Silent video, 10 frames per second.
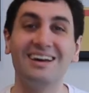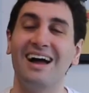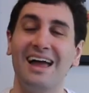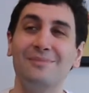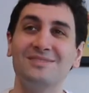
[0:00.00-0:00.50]

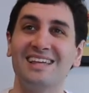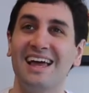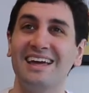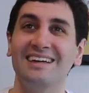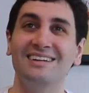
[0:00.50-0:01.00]
I am
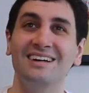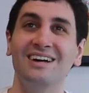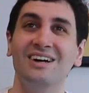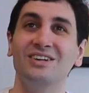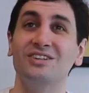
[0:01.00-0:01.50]
saying
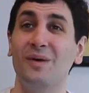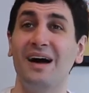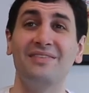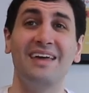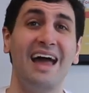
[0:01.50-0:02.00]
go
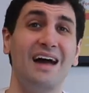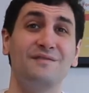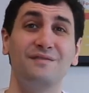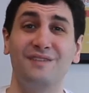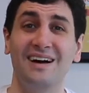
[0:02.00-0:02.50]
out there, have
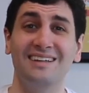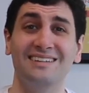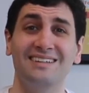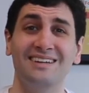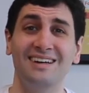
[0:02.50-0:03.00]

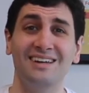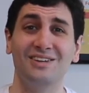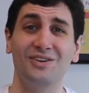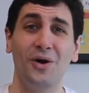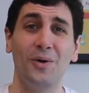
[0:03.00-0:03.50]
fun, you
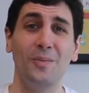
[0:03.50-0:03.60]
know,